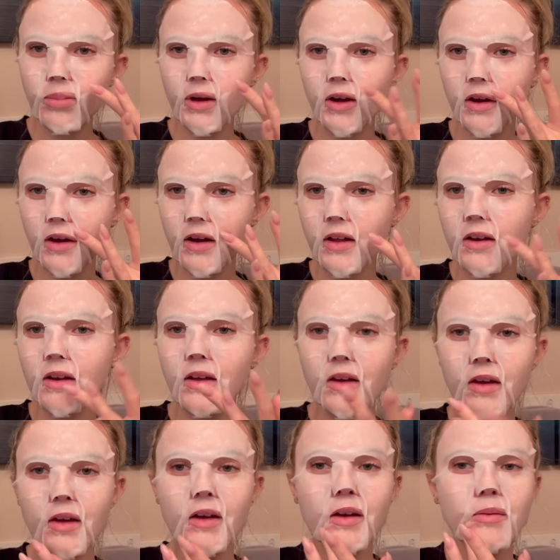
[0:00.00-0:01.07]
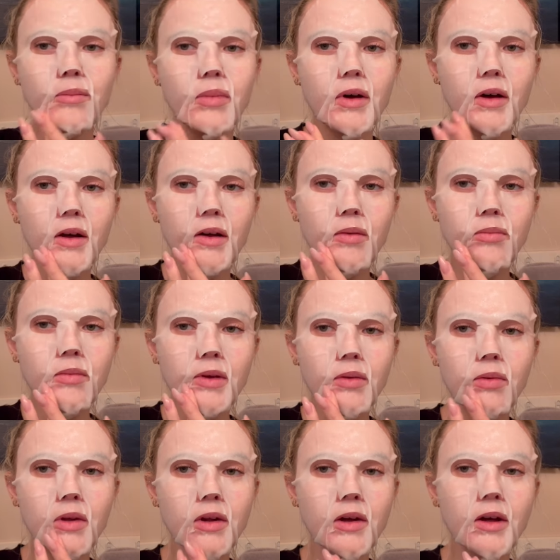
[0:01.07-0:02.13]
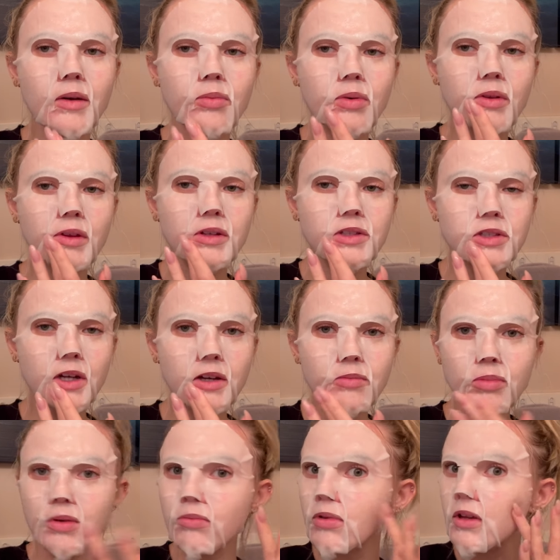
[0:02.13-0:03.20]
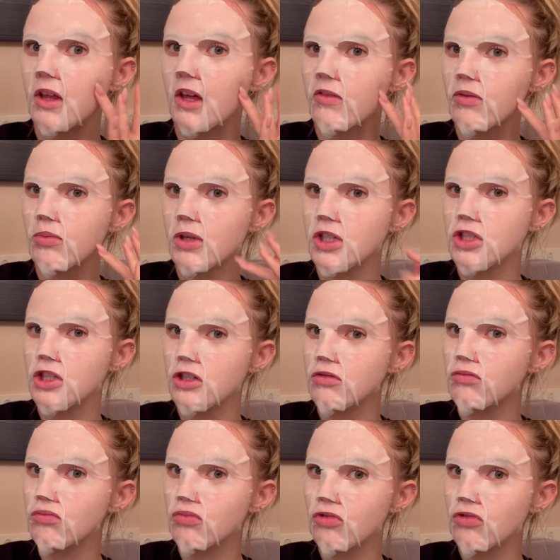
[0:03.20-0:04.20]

put on. But maybe it'll help with this giant pimple I have on my chin.